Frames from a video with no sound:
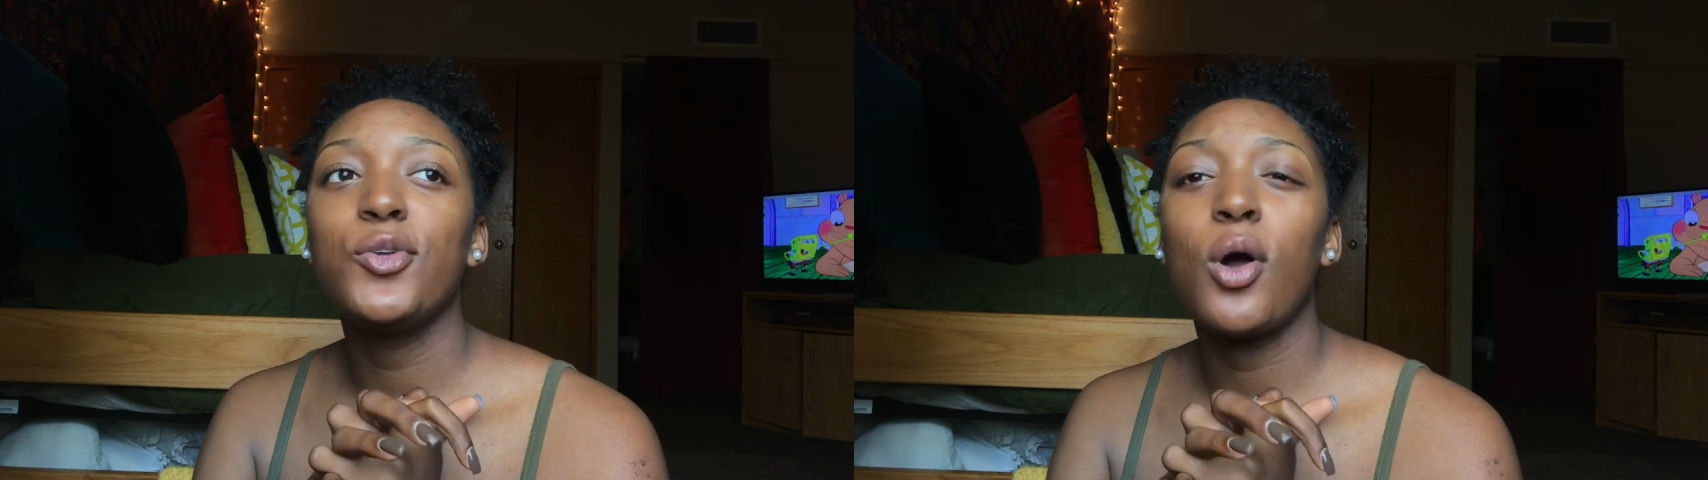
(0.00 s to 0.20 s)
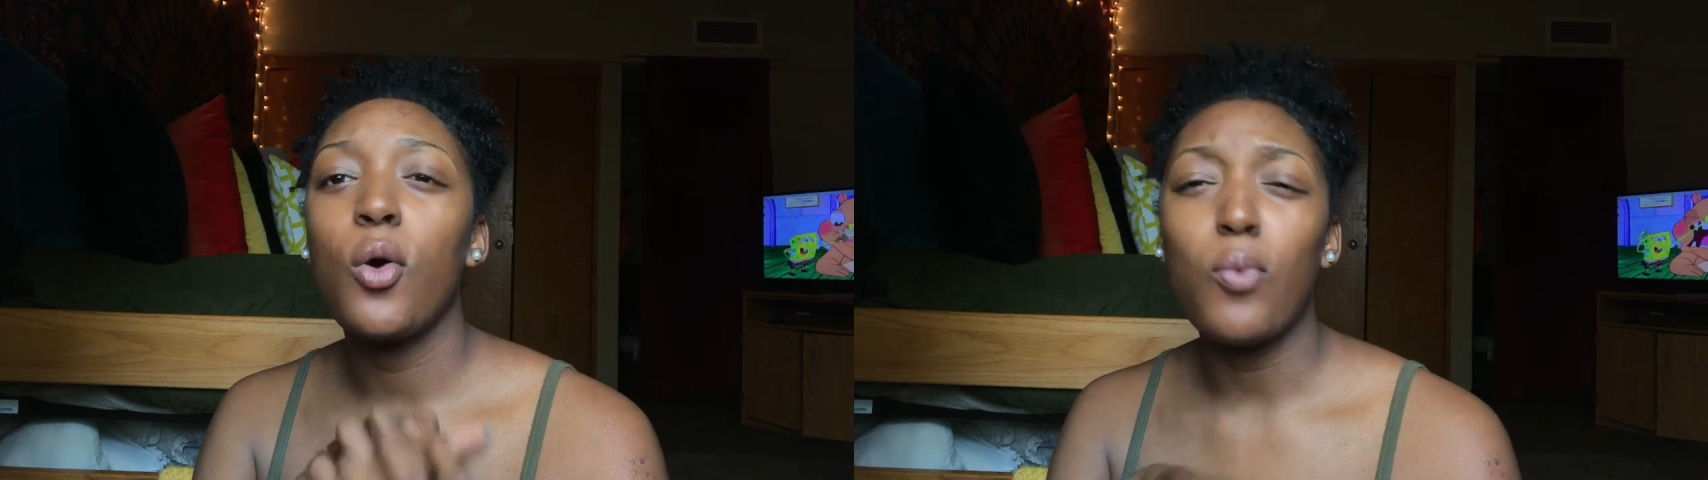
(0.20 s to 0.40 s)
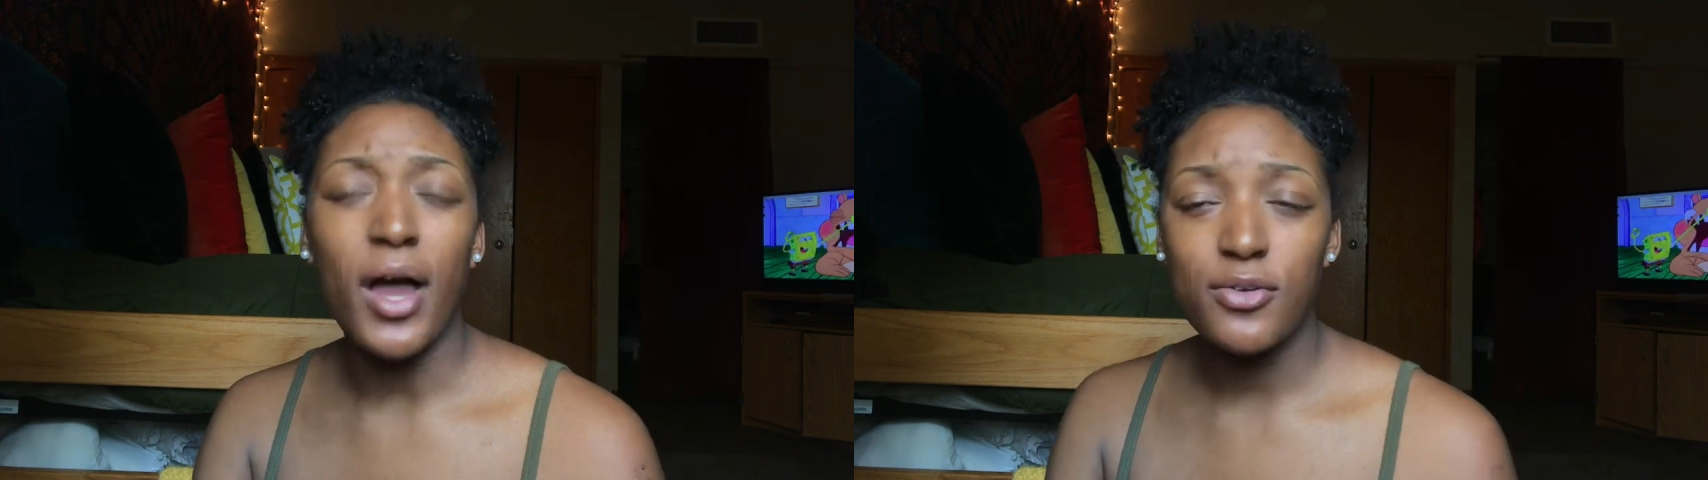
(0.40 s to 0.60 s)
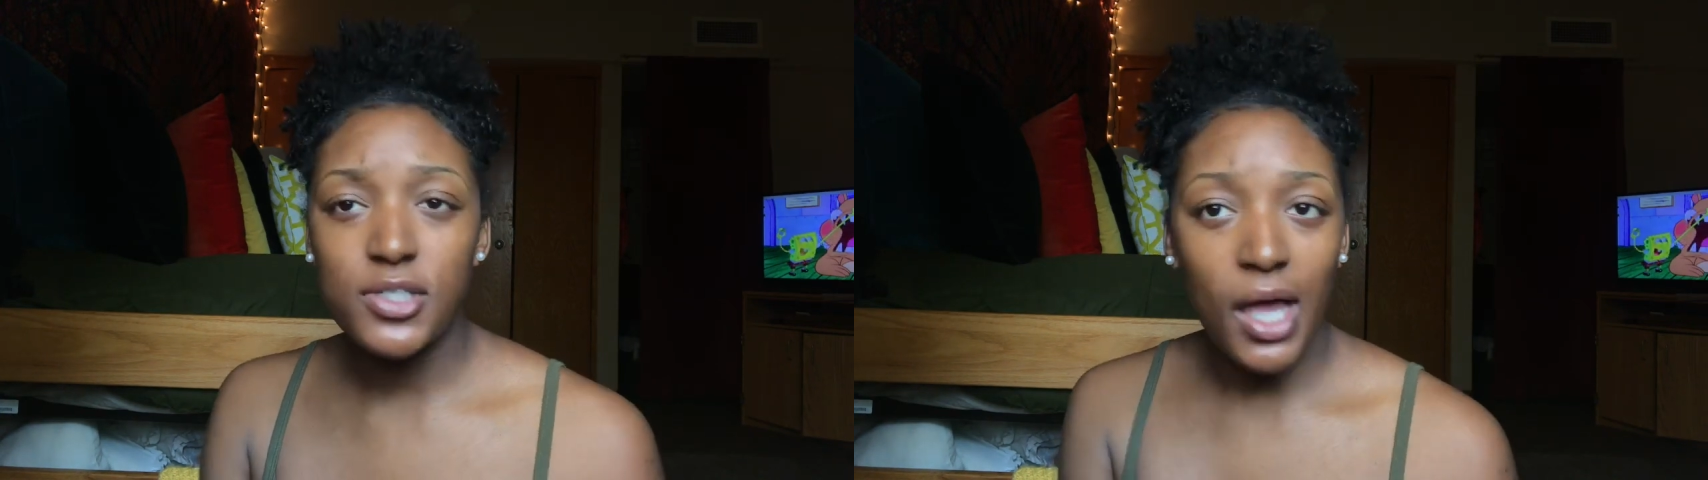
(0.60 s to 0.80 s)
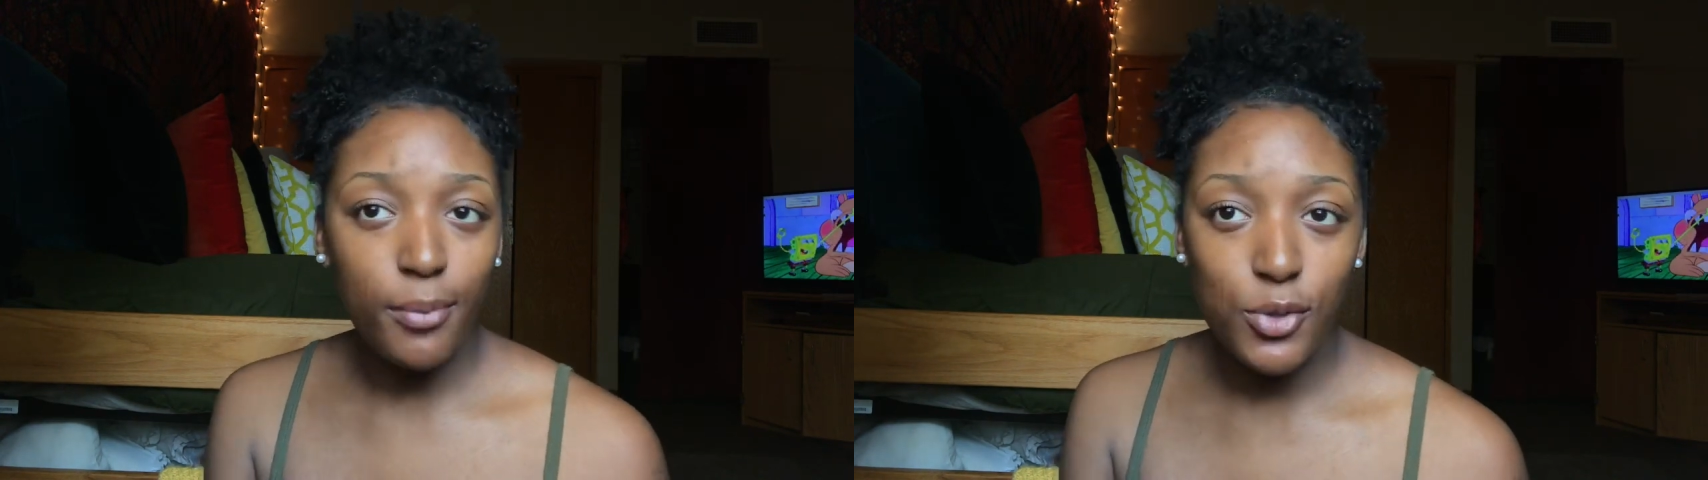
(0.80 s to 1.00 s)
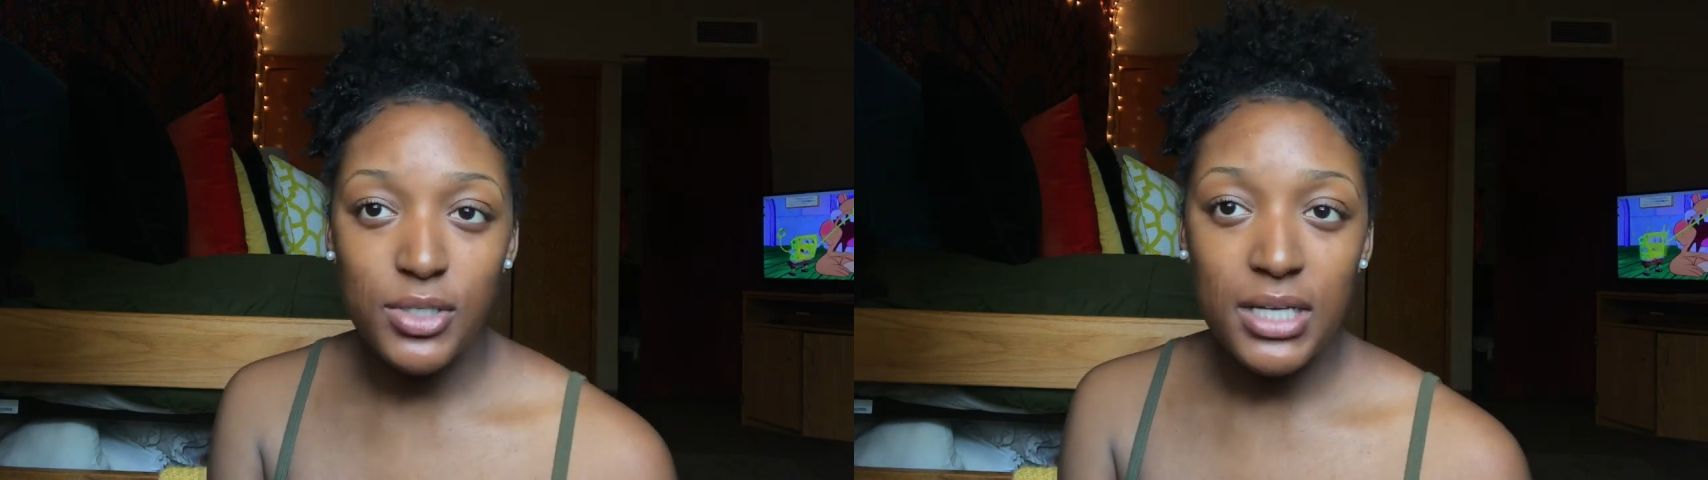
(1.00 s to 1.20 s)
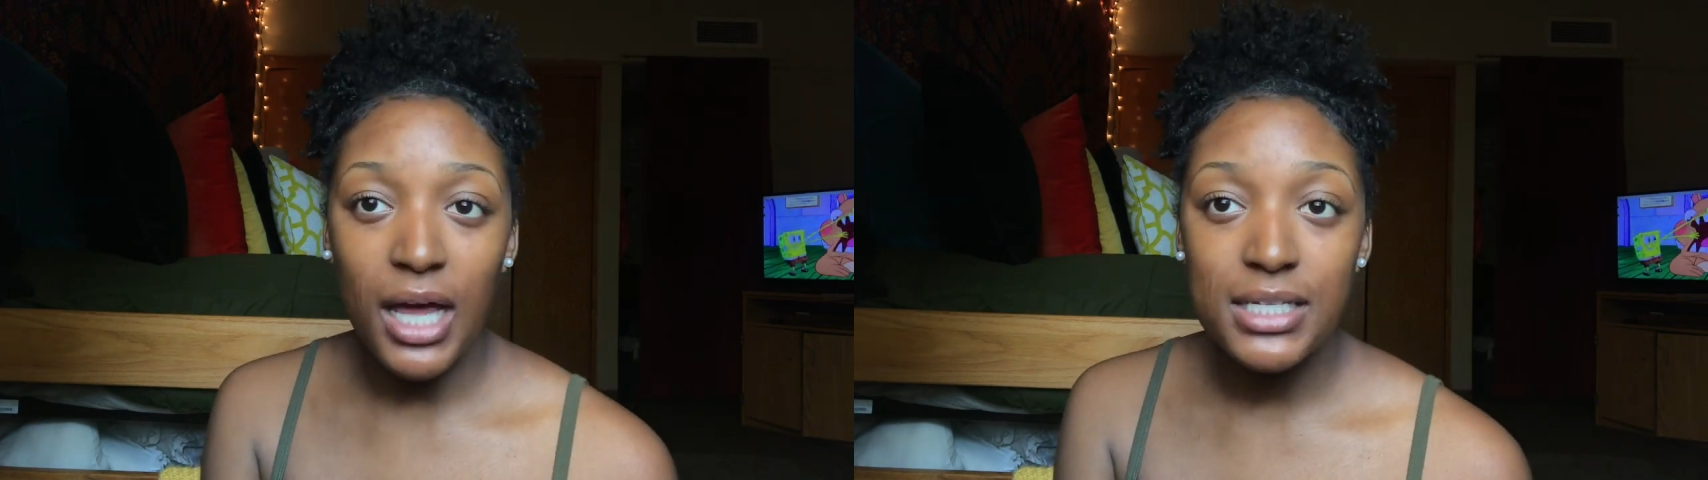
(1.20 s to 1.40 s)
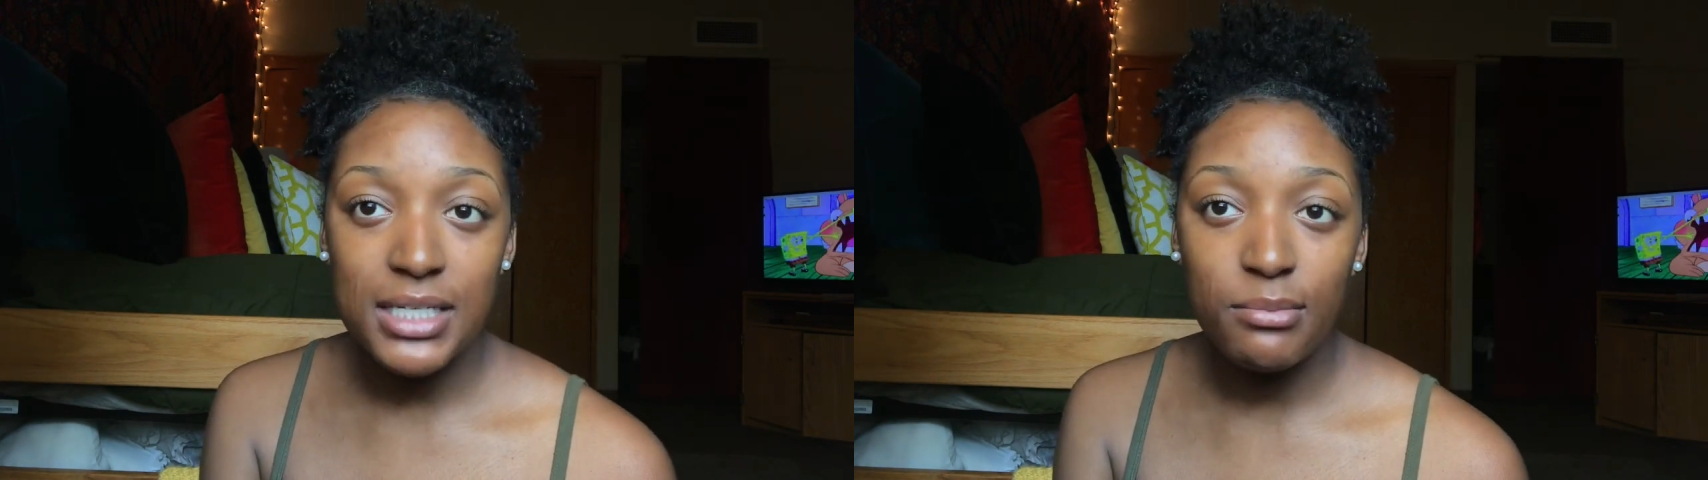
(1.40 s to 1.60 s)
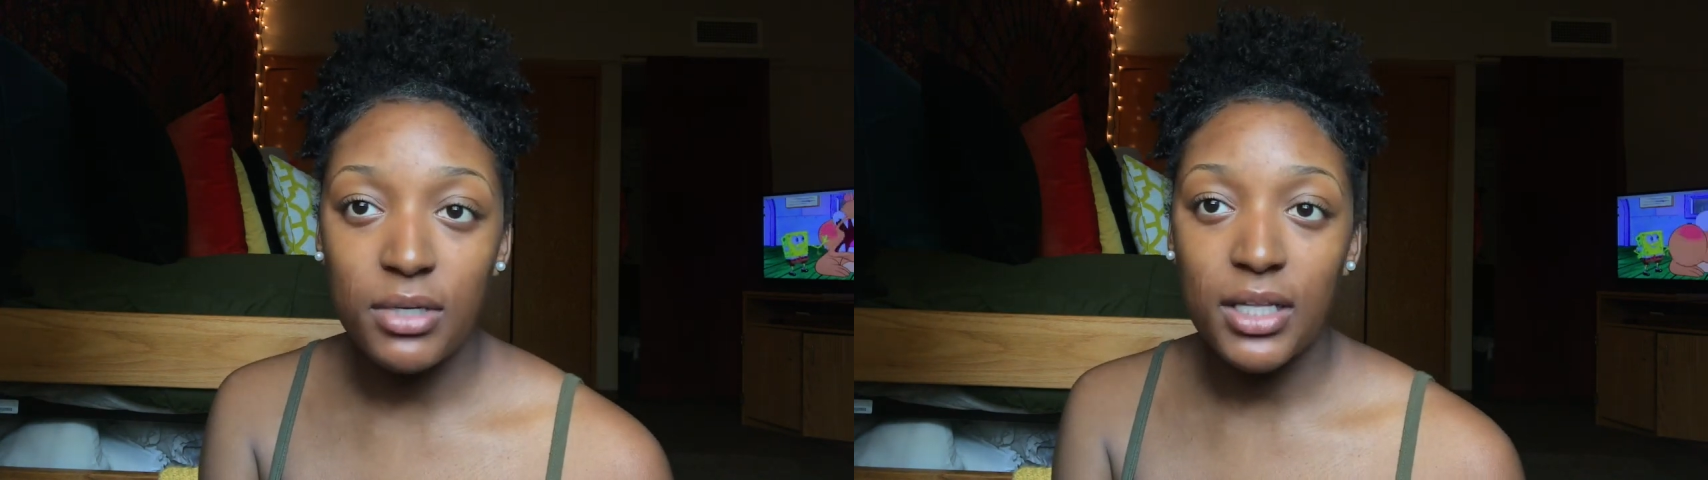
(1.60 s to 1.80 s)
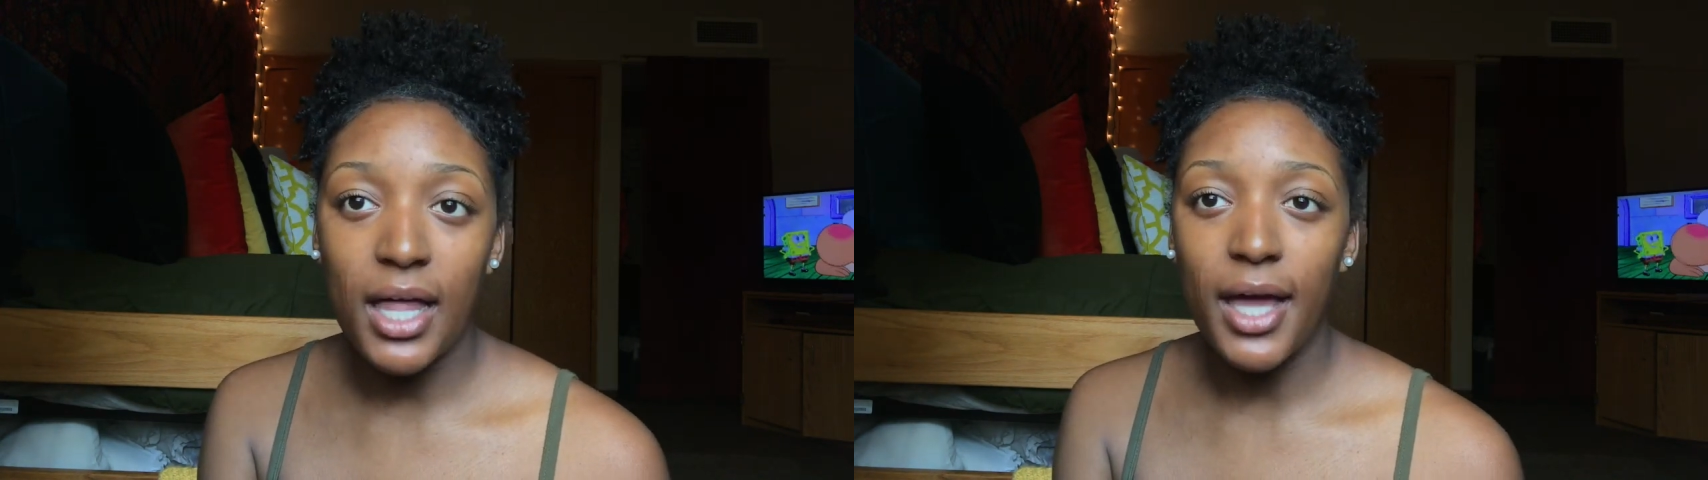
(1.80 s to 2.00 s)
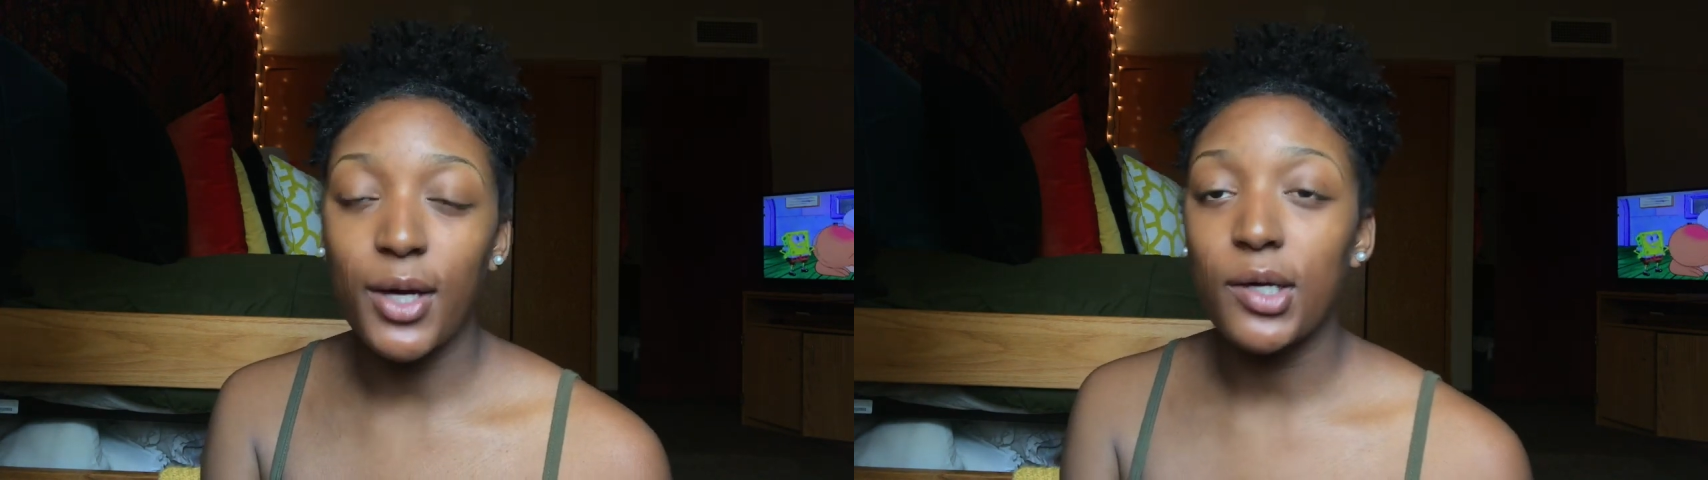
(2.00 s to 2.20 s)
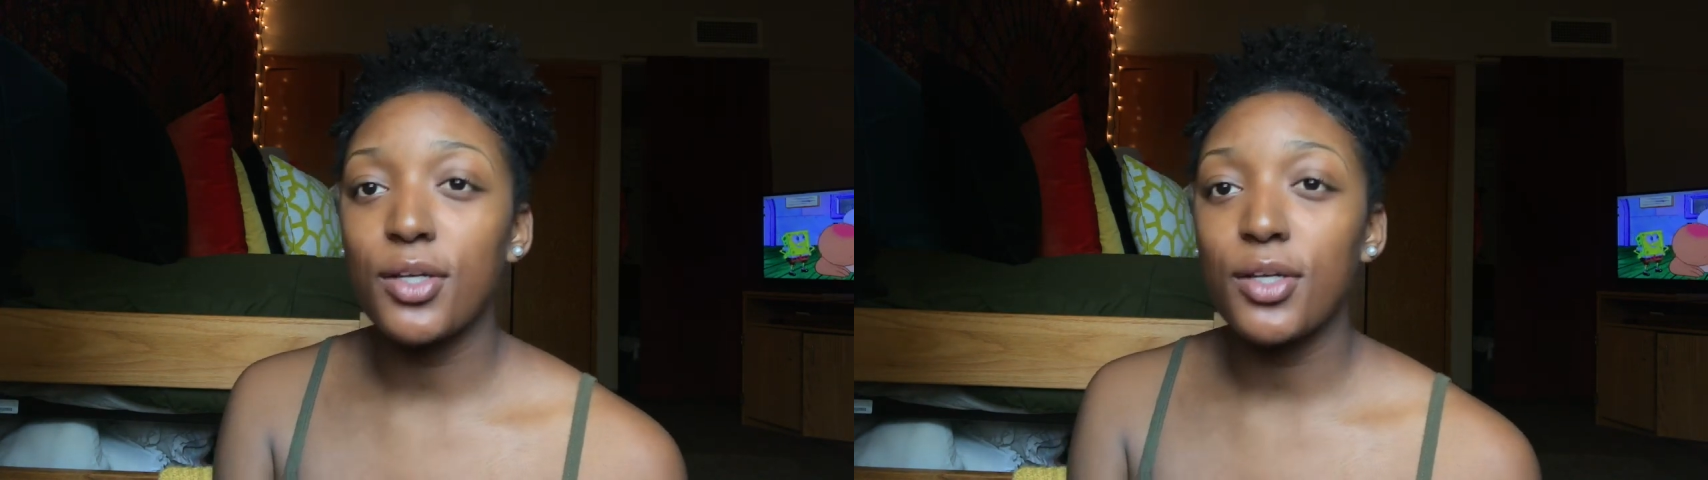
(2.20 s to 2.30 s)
you know, why you stop using Noxzema? Like,